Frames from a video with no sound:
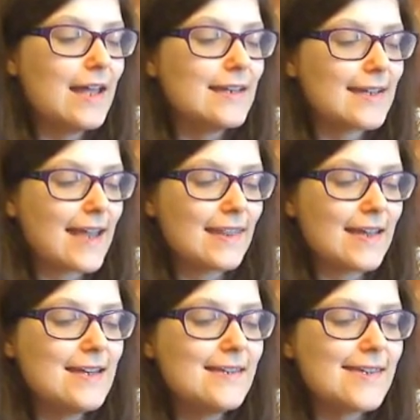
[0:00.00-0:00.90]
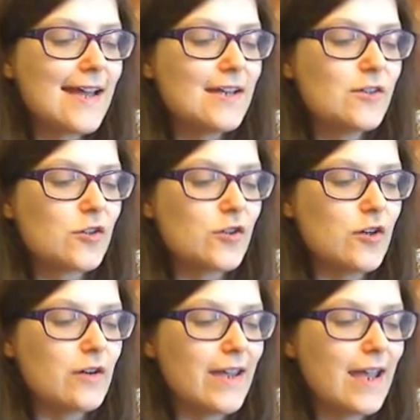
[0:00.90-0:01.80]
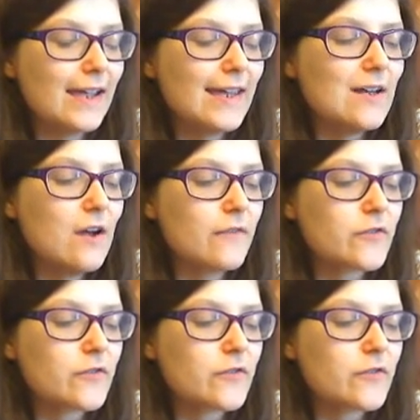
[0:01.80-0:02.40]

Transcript: to get the inside story and kick off